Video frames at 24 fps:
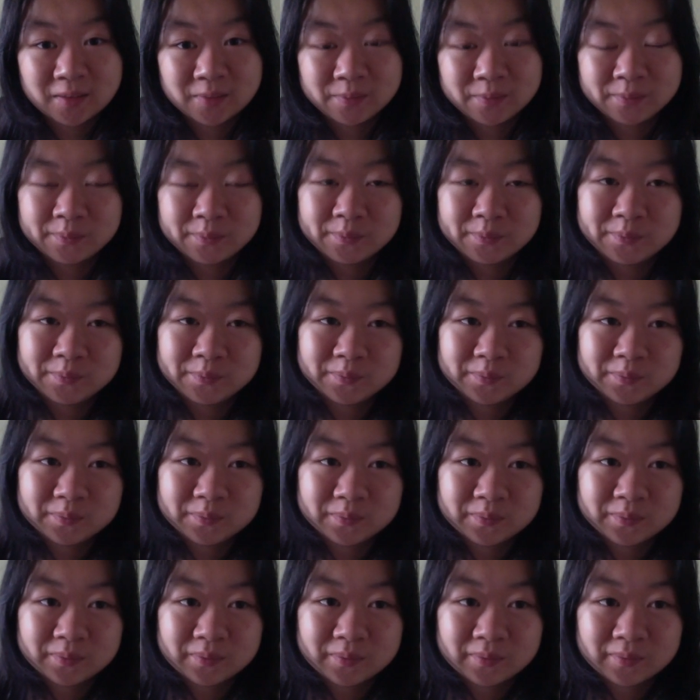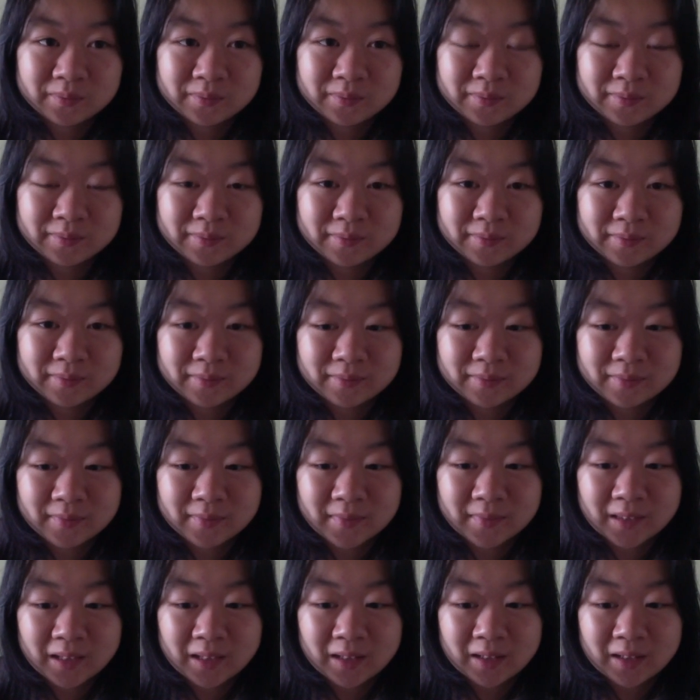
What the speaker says: (silence)